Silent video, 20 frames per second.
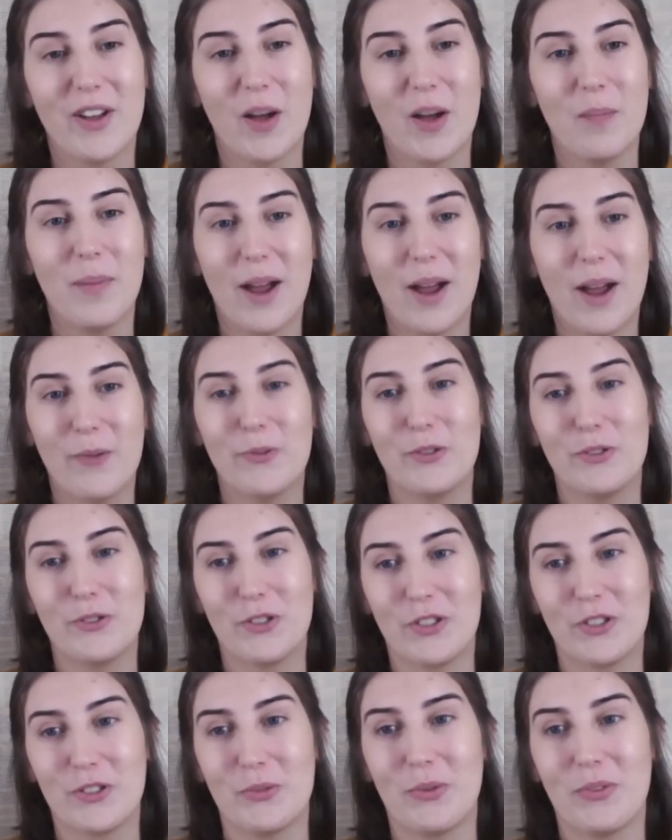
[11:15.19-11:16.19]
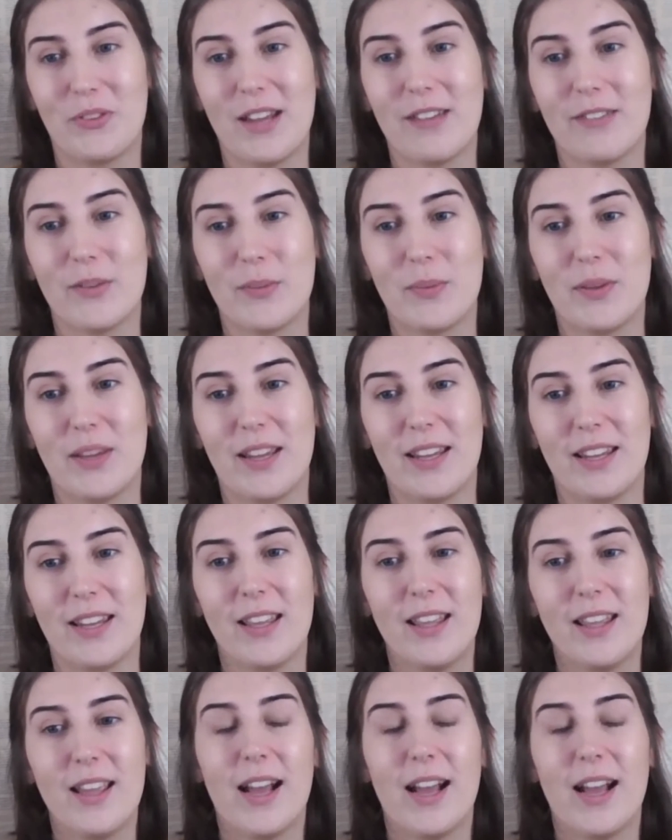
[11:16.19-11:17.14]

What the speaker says: about nutritional therapy